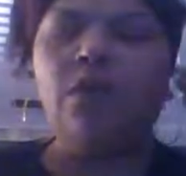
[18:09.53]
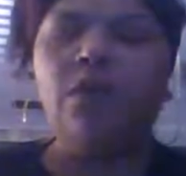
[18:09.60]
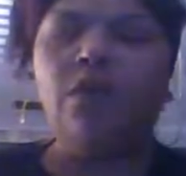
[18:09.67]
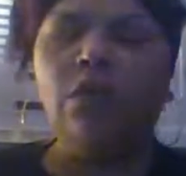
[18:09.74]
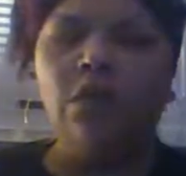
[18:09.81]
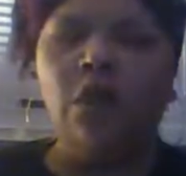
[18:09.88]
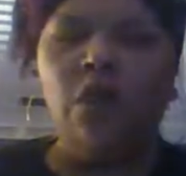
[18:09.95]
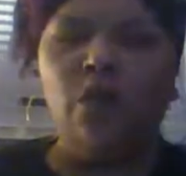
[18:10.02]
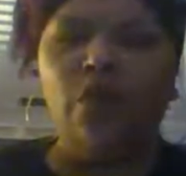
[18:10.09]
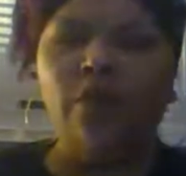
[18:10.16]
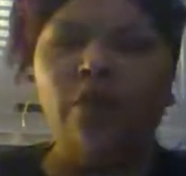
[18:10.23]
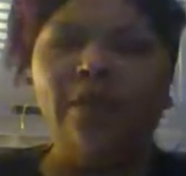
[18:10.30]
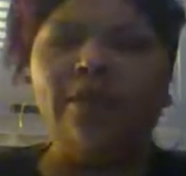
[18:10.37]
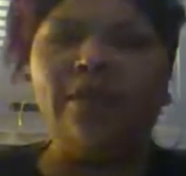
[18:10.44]

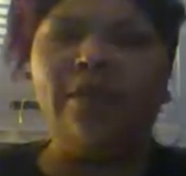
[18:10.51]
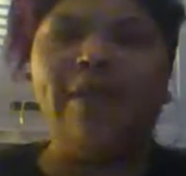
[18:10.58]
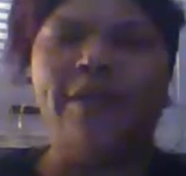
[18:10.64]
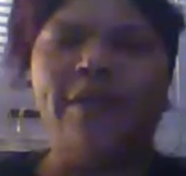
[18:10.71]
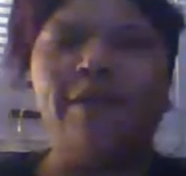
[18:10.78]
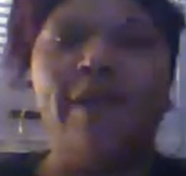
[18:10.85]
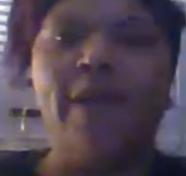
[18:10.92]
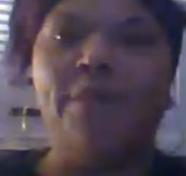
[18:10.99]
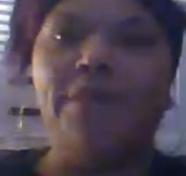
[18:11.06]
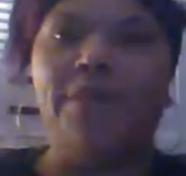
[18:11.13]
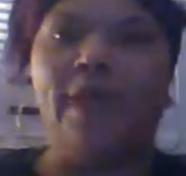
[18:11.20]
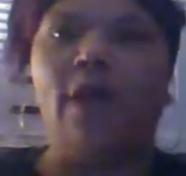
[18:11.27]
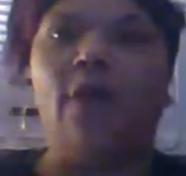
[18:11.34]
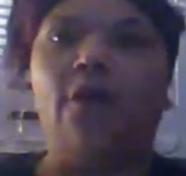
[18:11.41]
No, this is not the time.
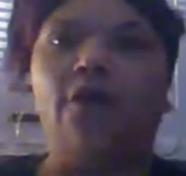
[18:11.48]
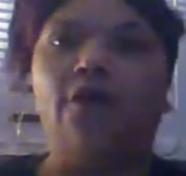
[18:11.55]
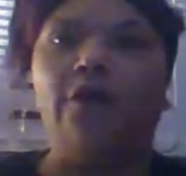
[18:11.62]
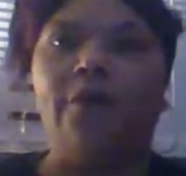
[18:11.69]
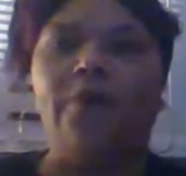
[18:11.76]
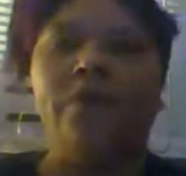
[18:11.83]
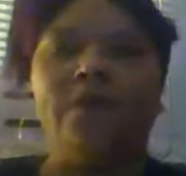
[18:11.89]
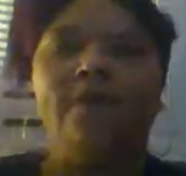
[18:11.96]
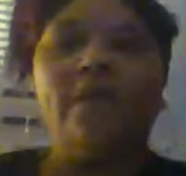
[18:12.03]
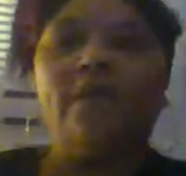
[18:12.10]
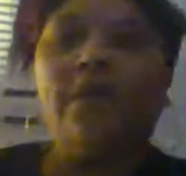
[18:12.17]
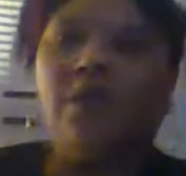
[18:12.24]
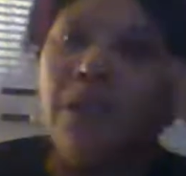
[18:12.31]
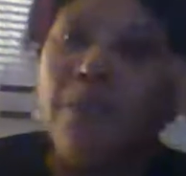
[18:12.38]
It's not over.
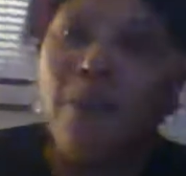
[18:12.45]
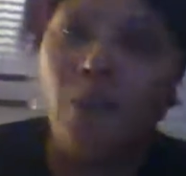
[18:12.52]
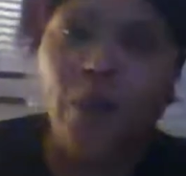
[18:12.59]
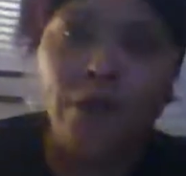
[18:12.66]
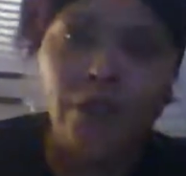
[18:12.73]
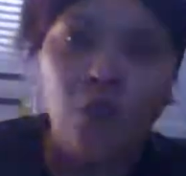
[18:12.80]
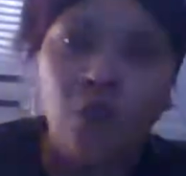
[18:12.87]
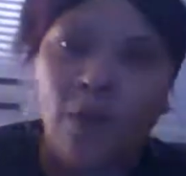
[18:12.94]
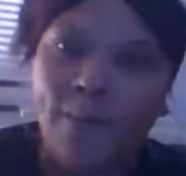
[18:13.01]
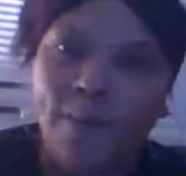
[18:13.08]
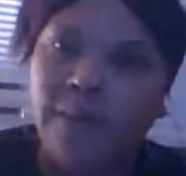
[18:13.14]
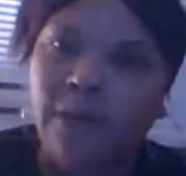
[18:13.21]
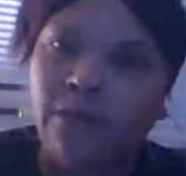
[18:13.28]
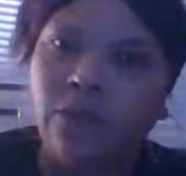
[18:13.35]
So I'm like, what do you want
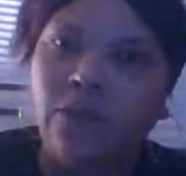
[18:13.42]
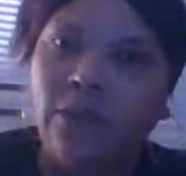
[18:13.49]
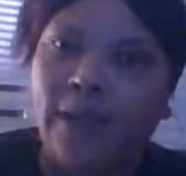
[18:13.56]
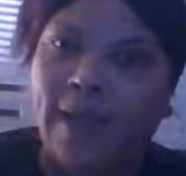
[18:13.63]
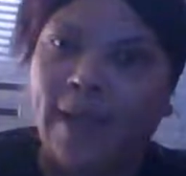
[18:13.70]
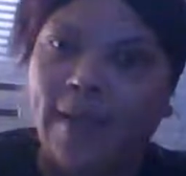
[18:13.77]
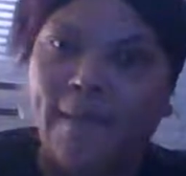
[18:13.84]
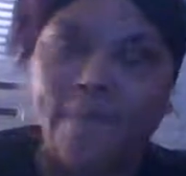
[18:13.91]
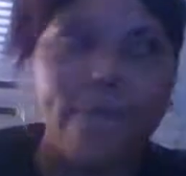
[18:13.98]
me to do, God?